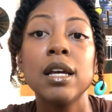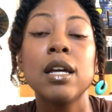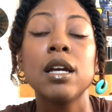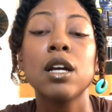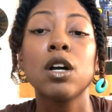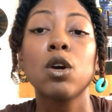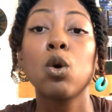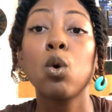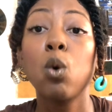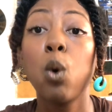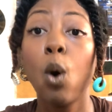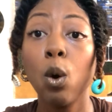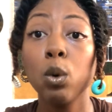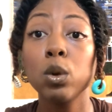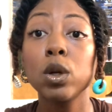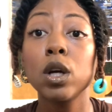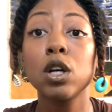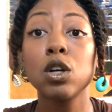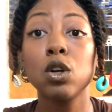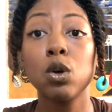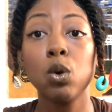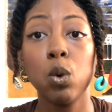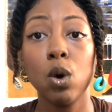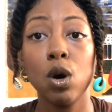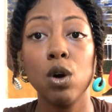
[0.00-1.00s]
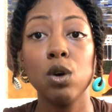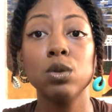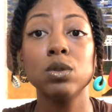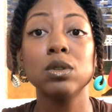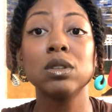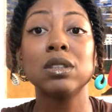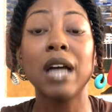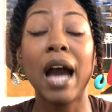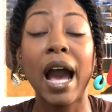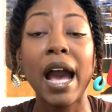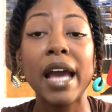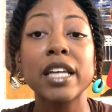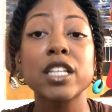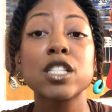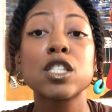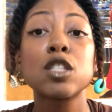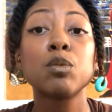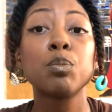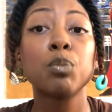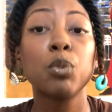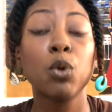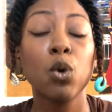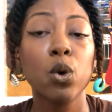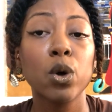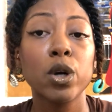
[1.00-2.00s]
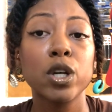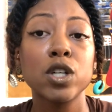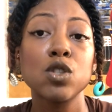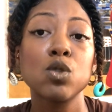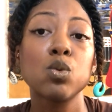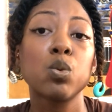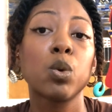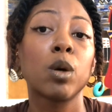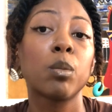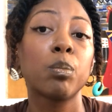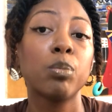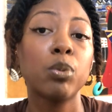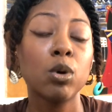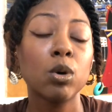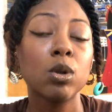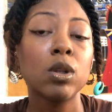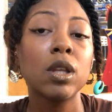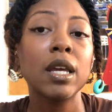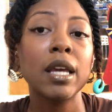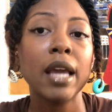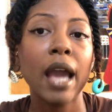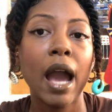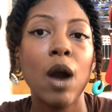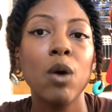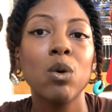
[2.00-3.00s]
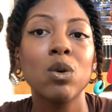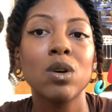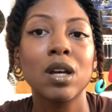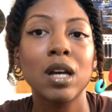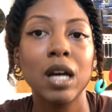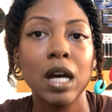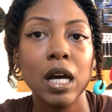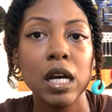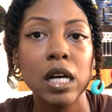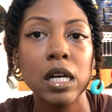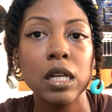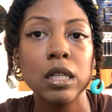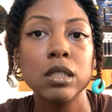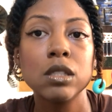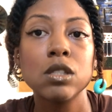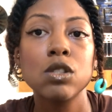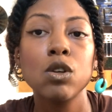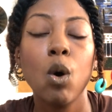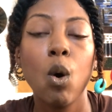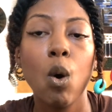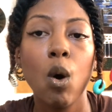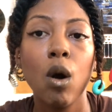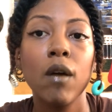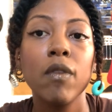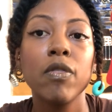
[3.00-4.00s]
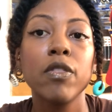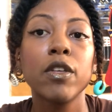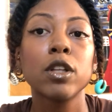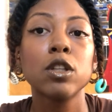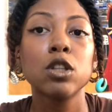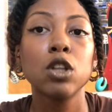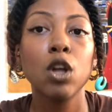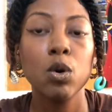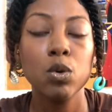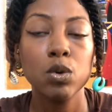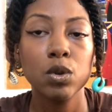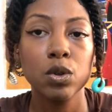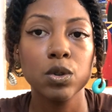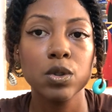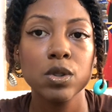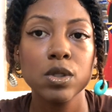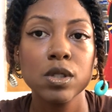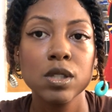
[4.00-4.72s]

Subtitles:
quote unquote, Diasporans were pulling out guns on the locals.